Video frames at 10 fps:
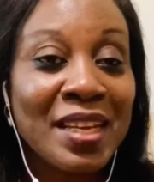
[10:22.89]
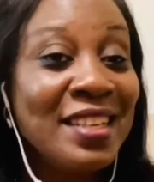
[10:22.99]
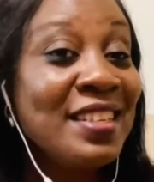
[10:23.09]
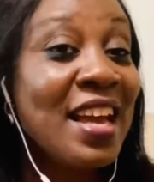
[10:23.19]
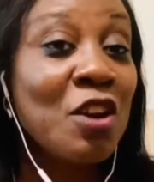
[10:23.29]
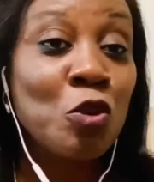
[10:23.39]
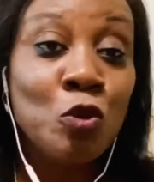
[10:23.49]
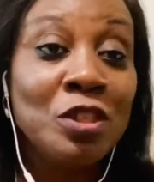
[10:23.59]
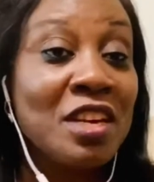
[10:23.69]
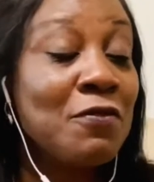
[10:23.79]
They are
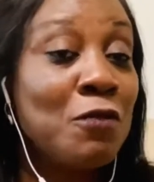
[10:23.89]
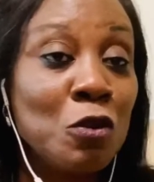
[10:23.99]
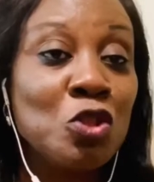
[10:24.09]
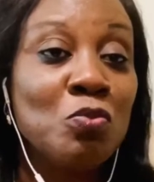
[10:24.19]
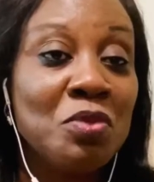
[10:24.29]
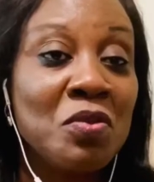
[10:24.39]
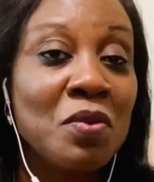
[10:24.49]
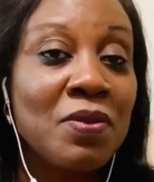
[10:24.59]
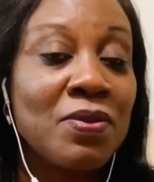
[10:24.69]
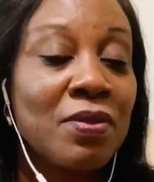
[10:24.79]
good, they are fun to be
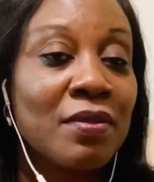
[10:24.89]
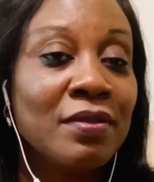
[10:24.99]
with.